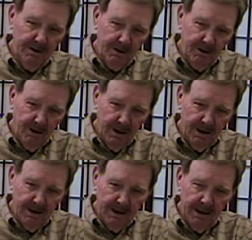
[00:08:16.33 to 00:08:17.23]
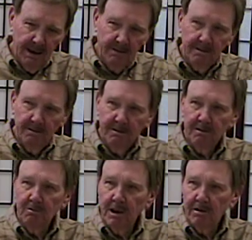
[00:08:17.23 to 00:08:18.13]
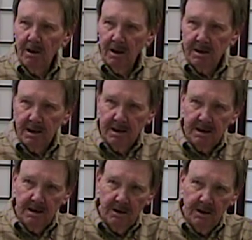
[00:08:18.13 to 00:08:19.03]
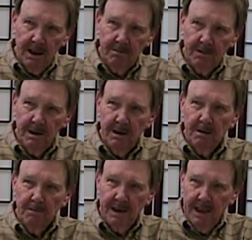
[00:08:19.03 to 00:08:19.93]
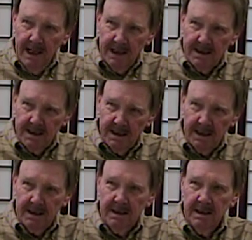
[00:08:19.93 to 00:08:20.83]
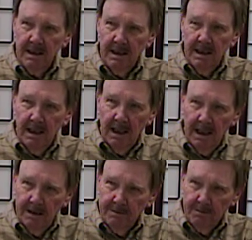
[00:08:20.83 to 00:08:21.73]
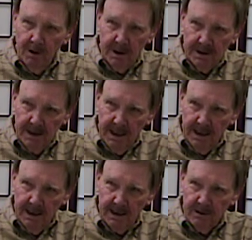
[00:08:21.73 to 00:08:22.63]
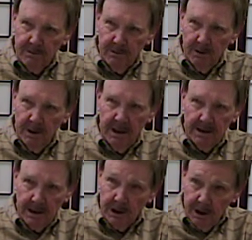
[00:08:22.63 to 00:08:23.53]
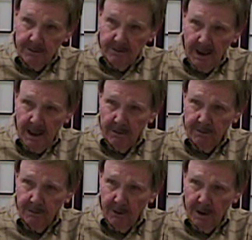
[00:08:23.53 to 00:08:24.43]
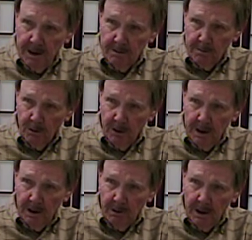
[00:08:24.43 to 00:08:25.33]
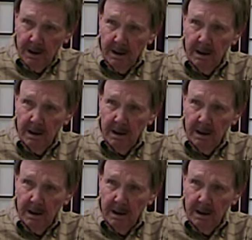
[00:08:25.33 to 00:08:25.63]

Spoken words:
called the Red Cross and I said, my dad is sick. I want to stay an extra 4 days. I should have gotten 4 days more anyway.